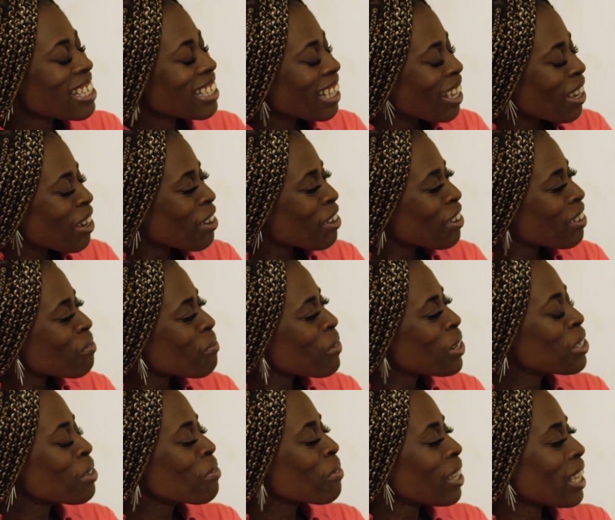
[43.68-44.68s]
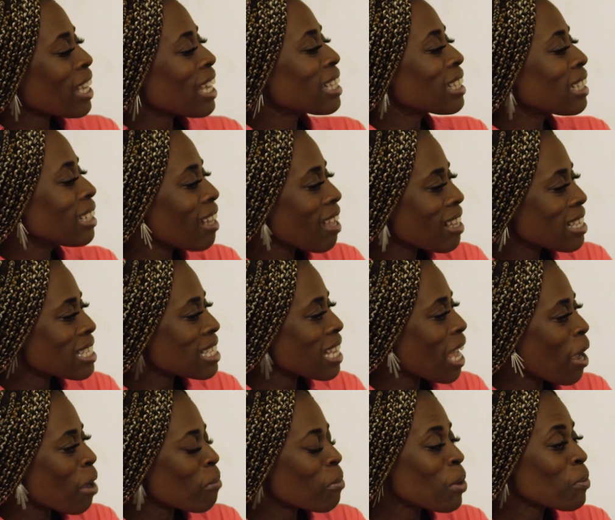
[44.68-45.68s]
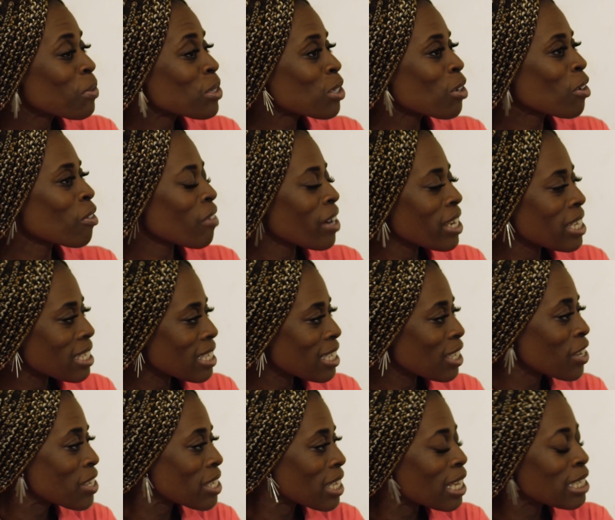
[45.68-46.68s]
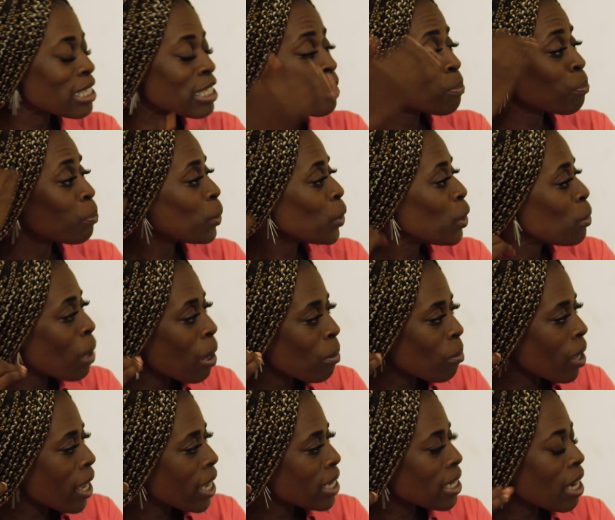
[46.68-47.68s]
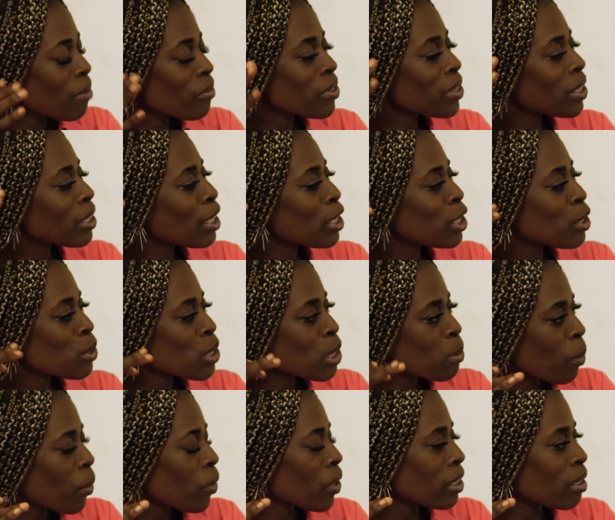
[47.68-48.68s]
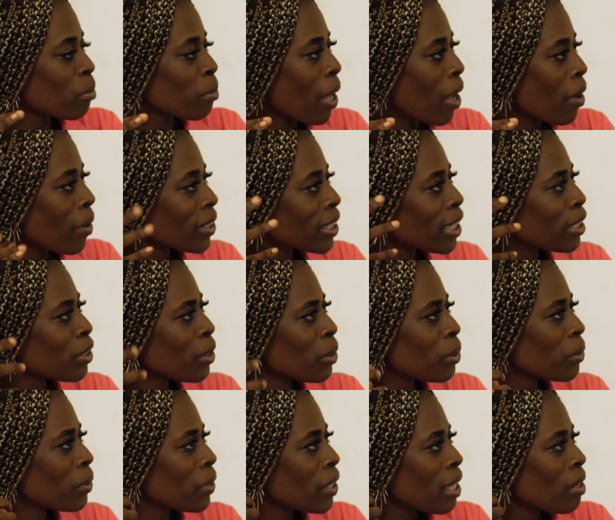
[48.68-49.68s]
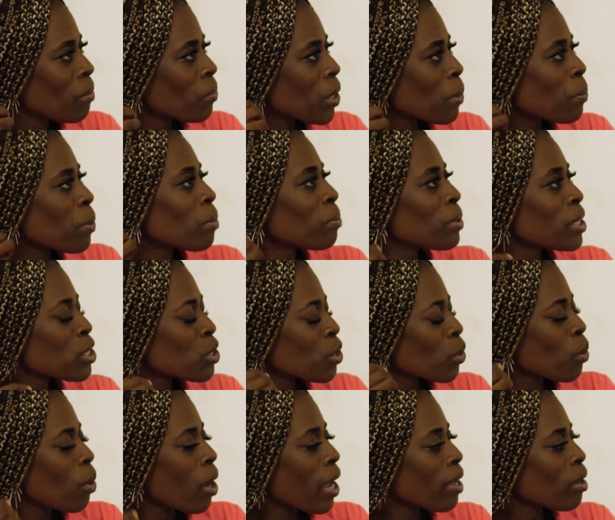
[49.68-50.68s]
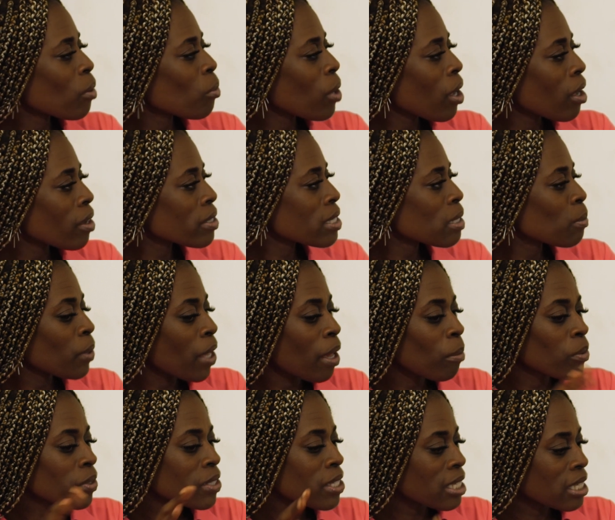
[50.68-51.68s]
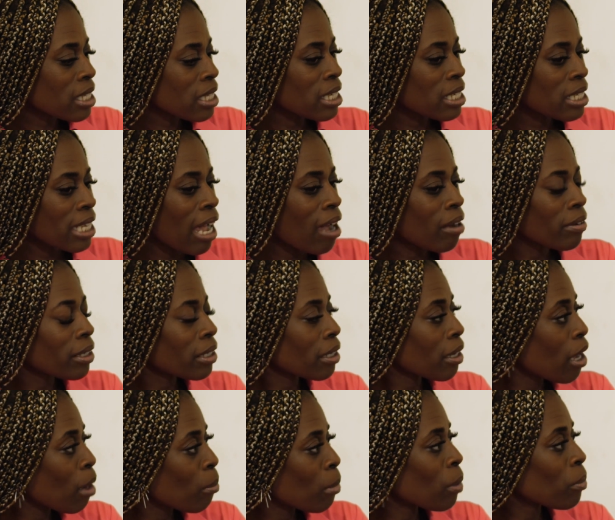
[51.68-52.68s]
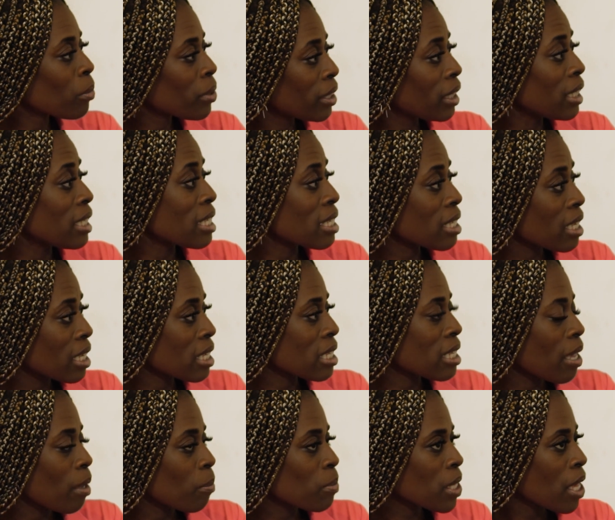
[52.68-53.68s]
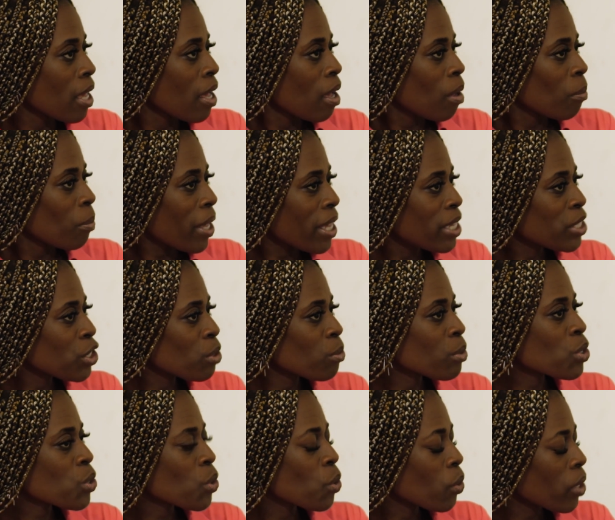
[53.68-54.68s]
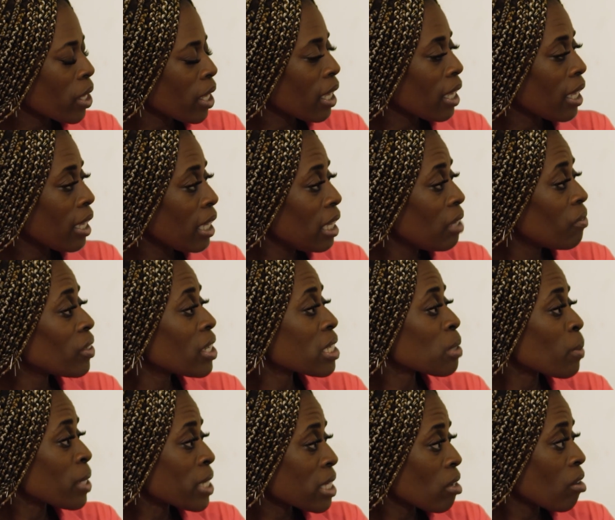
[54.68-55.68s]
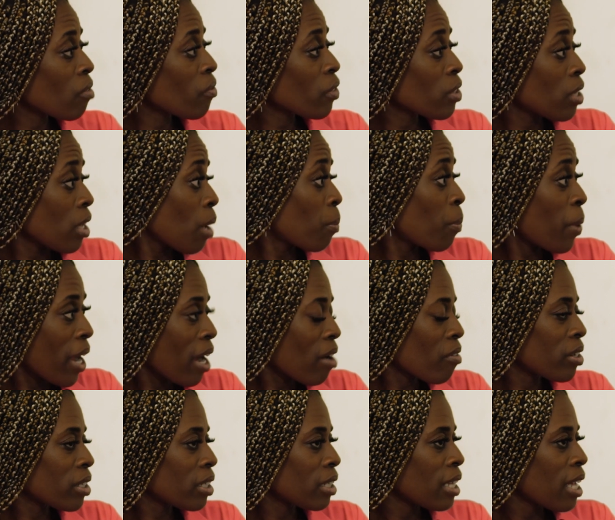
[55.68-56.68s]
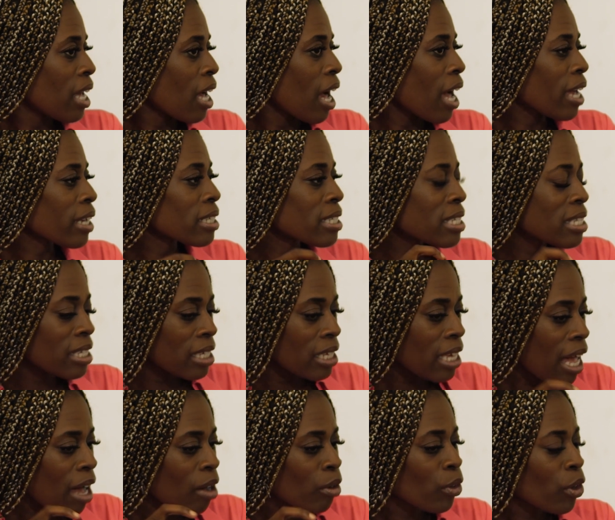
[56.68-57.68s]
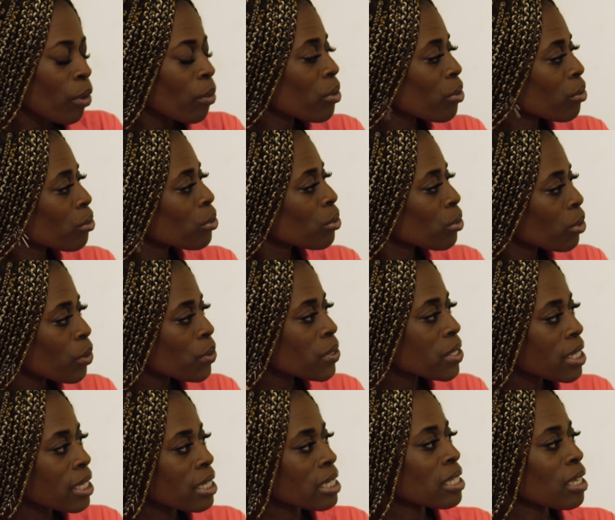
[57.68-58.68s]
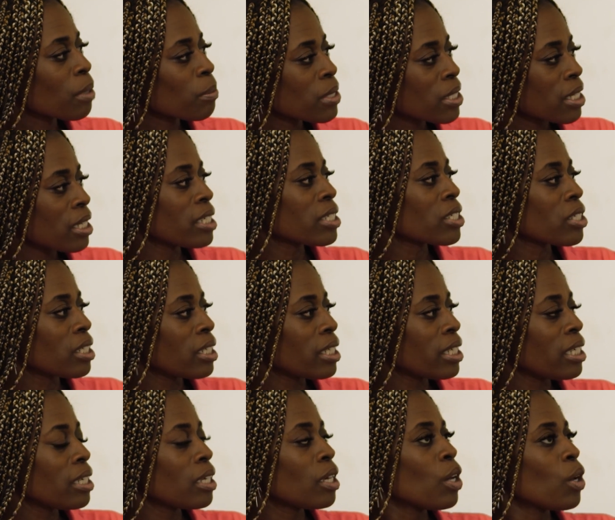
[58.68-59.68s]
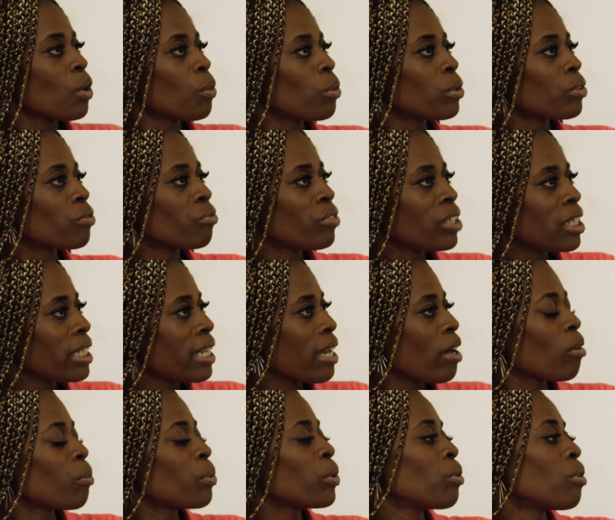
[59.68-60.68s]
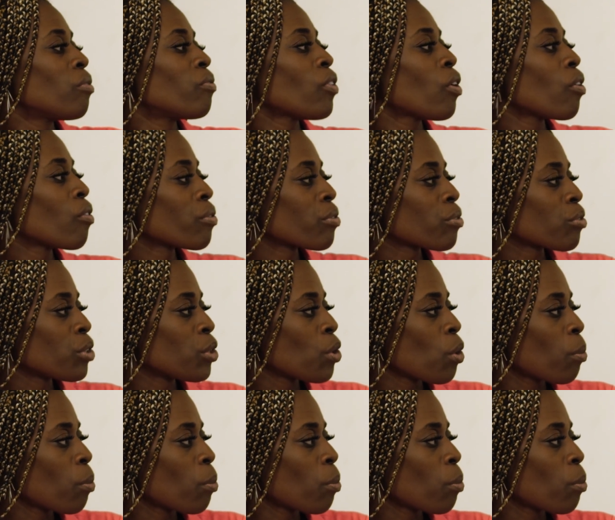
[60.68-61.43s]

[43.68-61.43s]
so, girl, when you were here the last time, it was crazy because it just blew my mind, everything that you'd spoken about. And I know it probably took quite a while to be able to sit down and come up with these six steps. Mm. But as you were talking, even as myself, a parent, I could see how going through those six steps diligently would really help you evolve through